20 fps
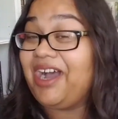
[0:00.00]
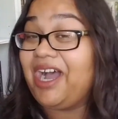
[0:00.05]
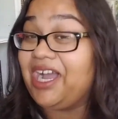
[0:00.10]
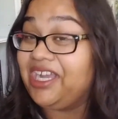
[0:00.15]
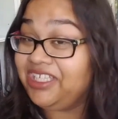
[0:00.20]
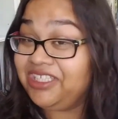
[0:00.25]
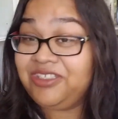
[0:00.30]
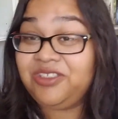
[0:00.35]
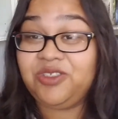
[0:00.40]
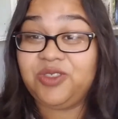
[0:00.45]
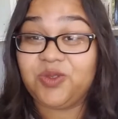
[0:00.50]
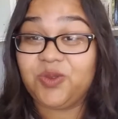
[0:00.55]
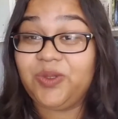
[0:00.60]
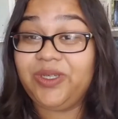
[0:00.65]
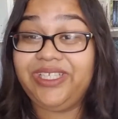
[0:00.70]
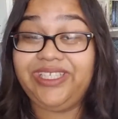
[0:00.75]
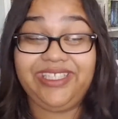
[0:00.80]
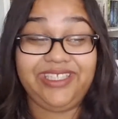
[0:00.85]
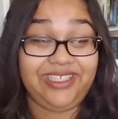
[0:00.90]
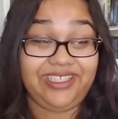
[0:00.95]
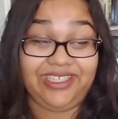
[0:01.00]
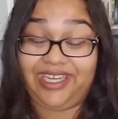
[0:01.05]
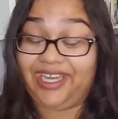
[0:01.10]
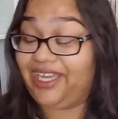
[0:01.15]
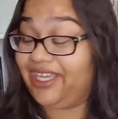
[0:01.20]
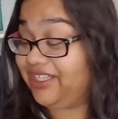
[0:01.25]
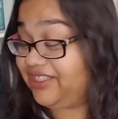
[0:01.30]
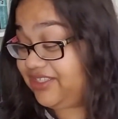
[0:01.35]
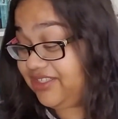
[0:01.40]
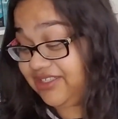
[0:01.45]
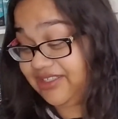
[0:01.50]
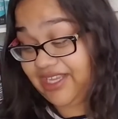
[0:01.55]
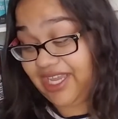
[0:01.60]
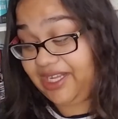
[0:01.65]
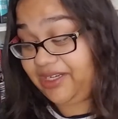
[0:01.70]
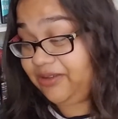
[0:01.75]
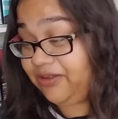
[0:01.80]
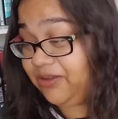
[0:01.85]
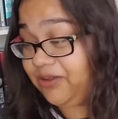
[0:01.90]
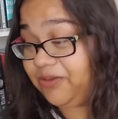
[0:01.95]
I enjoyed it. I
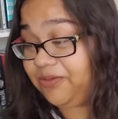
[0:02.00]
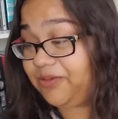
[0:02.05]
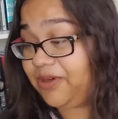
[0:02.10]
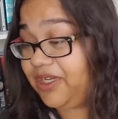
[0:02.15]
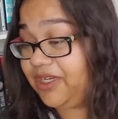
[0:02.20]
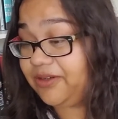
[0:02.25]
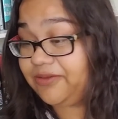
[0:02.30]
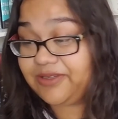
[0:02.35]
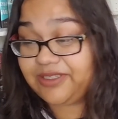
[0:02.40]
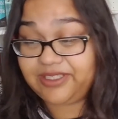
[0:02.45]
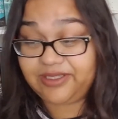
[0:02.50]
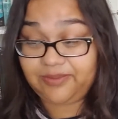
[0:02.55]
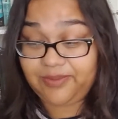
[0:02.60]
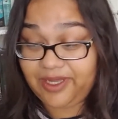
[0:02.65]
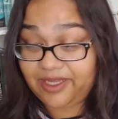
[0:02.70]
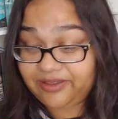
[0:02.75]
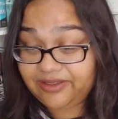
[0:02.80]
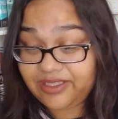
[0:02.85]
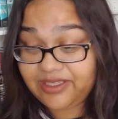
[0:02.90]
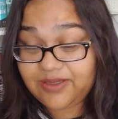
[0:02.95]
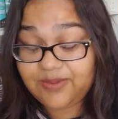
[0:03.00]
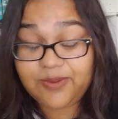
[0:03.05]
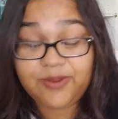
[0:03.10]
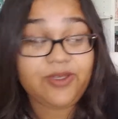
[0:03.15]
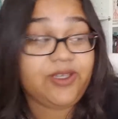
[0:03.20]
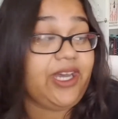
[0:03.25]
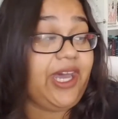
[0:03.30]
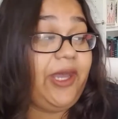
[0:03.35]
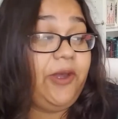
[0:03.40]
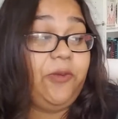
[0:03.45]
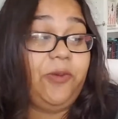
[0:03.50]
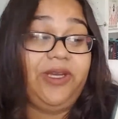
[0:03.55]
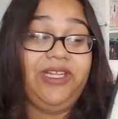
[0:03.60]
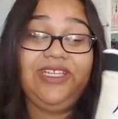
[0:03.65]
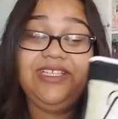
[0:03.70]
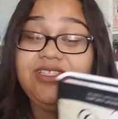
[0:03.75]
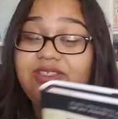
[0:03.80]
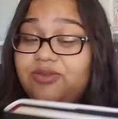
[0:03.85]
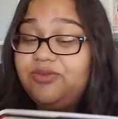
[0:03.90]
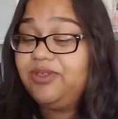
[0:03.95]
don't know what it was about this book. I
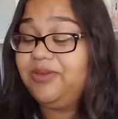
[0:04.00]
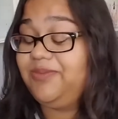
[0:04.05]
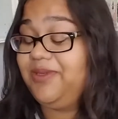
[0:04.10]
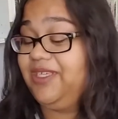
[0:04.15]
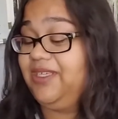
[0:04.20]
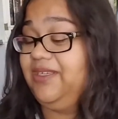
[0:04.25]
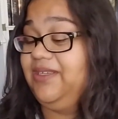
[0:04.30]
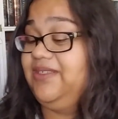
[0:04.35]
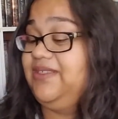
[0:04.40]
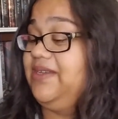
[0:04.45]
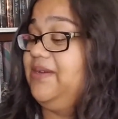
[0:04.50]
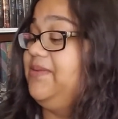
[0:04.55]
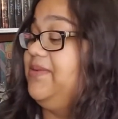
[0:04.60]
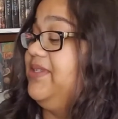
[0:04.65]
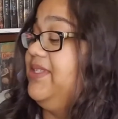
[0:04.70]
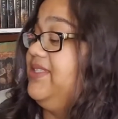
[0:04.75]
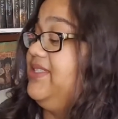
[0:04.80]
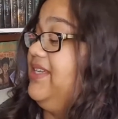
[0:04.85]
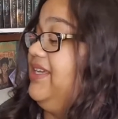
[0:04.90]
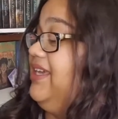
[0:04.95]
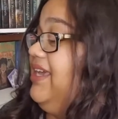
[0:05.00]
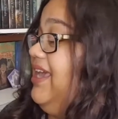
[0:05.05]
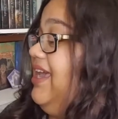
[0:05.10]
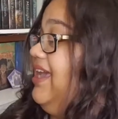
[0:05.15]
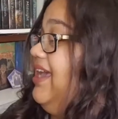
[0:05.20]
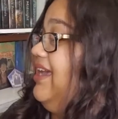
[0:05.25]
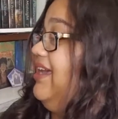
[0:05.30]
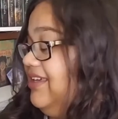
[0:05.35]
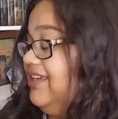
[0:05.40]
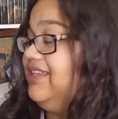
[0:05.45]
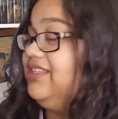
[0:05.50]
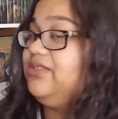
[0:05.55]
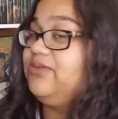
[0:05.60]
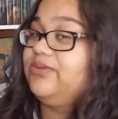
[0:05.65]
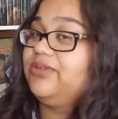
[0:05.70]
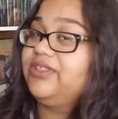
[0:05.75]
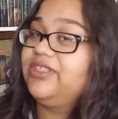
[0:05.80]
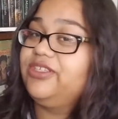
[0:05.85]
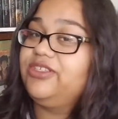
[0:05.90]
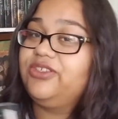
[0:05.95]
went into it because I was like, hey, it's
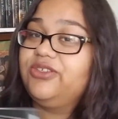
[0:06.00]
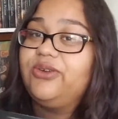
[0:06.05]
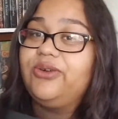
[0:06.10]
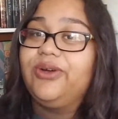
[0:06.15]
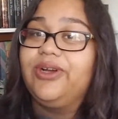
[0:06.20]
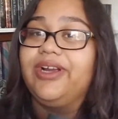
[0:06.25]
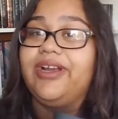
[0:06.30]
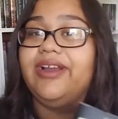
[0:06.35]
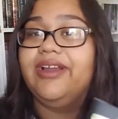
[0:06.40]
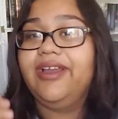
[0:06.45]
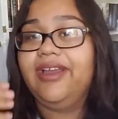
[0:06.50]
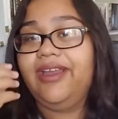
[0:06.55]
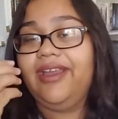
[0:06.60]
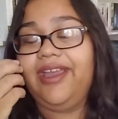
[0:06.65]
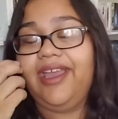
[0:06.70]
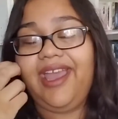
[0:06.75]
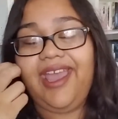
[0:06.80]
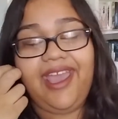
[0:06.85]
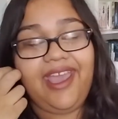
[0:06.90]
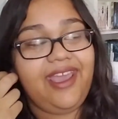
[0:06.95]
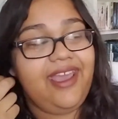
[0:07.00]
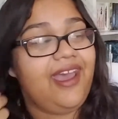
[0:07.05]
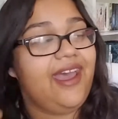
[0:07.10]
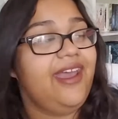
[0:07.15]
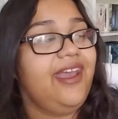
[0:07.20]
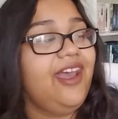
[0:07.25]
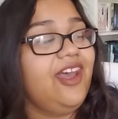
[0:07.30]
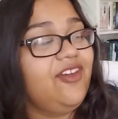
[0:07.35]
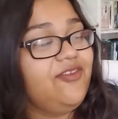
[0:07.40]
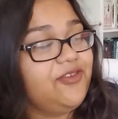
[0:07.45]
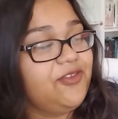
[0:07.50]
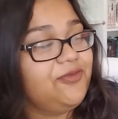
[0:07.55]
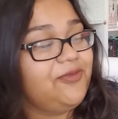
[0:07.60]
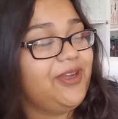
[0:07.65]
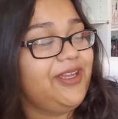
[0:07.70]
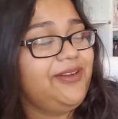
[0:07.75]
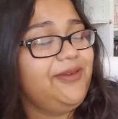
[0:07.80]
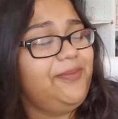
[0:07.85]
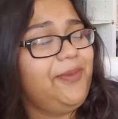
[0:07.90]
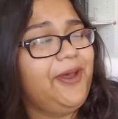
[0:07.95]
really short. Hey, I haven't
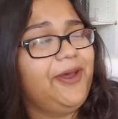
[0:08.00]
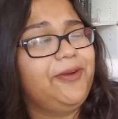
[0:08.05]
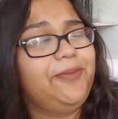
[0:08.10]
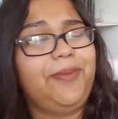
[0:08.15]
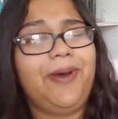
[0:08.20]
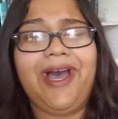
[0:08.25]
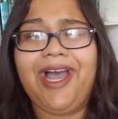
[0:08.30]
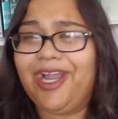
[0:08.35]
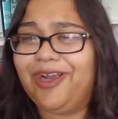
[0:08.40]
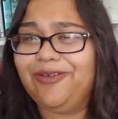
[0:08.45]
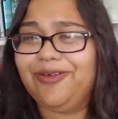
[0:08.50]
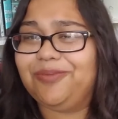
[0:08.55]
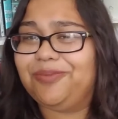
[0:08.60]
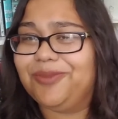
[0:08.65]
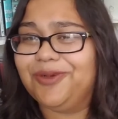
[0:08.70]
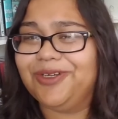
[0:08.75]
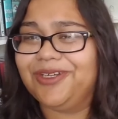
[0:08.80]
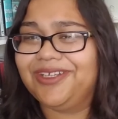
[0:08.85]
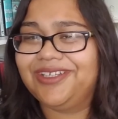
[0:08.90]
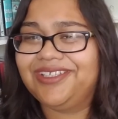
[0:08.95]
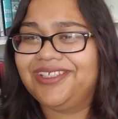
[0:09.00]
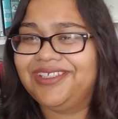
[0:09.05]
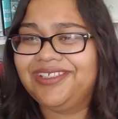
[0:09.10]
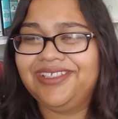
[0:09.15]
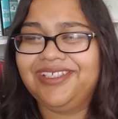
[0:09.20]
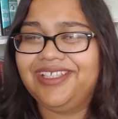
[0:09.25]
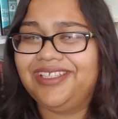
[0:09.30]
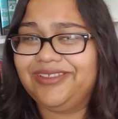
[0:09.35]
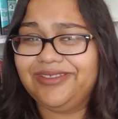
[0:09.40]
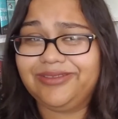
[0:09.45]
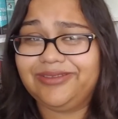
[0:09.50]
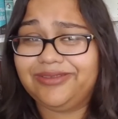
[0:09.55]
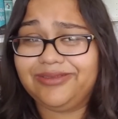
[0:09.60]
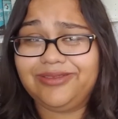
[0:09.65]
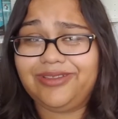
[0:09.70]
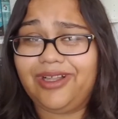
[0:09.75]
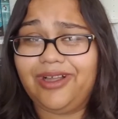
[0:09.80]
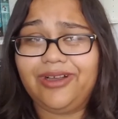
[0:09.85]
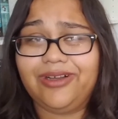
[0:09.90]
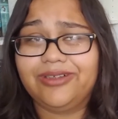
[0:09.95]
read about a pirate book in a
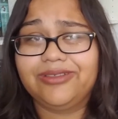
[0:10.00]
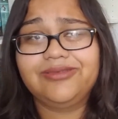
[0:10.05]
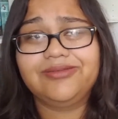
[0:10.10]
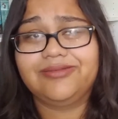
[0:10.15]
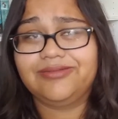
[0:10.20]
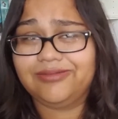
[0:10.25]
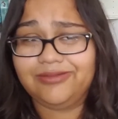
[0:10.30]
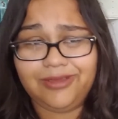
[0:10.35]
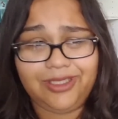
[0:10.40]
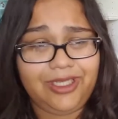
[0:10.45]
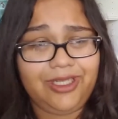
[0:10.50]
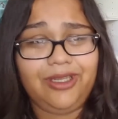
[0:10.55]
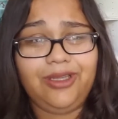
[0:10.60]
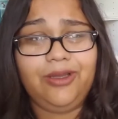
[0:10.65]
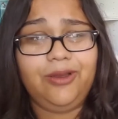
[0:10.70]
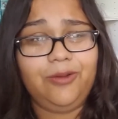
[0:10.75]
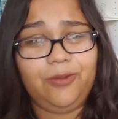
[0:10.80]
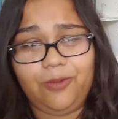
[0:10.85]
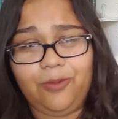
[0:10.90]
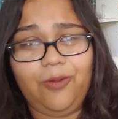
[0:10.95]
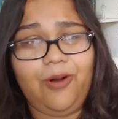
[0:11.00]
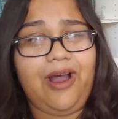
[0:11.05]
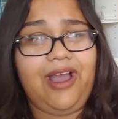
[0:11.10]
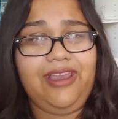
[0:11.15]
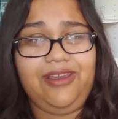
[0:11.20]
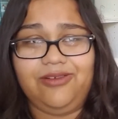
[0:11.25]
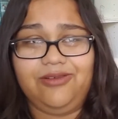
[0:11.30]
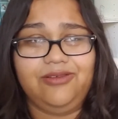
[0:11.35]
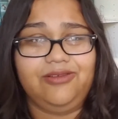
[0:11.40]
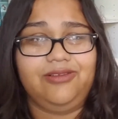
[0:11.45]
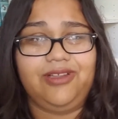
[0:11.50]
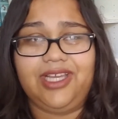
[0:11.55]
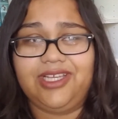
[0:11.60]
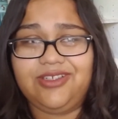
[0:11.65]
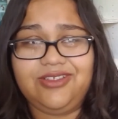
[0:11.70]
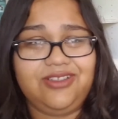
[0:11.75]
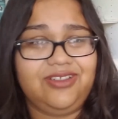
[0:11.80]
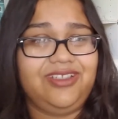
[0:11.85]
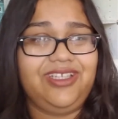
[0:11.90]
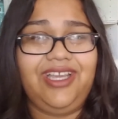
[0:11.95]
long while.
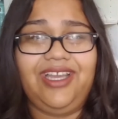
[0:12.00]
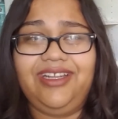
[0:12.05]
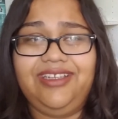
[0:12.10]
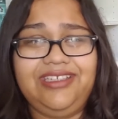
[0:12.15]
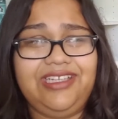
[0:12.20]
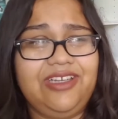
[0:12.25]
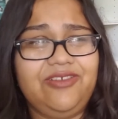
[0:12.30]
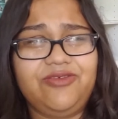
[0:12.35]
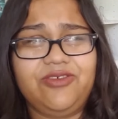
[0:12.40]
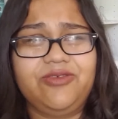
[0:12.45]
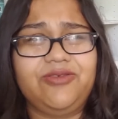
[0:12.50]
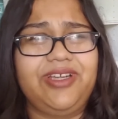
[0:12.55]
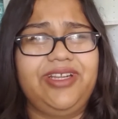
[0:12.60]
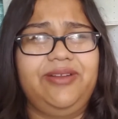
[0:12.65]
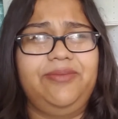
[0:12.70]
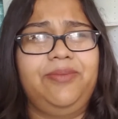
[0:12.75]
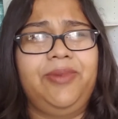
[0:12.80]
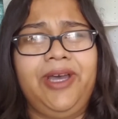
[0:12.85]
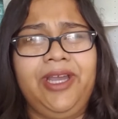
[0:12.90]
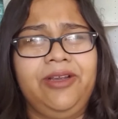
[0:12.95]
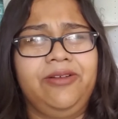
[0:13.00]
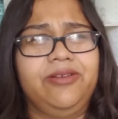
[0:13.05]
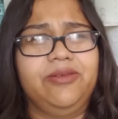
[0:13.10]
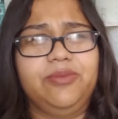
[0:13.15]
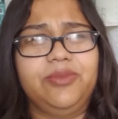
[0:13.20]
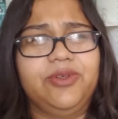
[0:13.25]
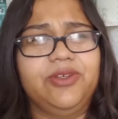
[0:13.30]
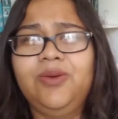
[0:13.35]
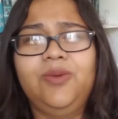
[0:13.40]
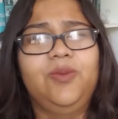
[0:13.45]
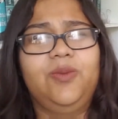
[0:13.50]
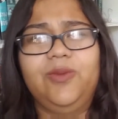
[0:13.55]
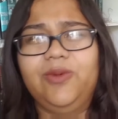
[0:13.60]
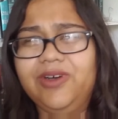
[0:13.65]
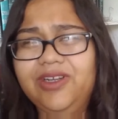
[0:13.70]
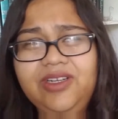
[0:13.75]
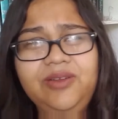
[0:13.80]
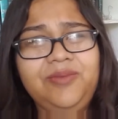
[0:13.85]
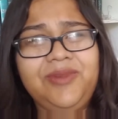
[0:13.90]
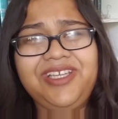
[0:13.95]
Actually, I never read a pirate book.
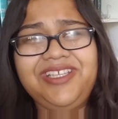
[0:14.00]
What am I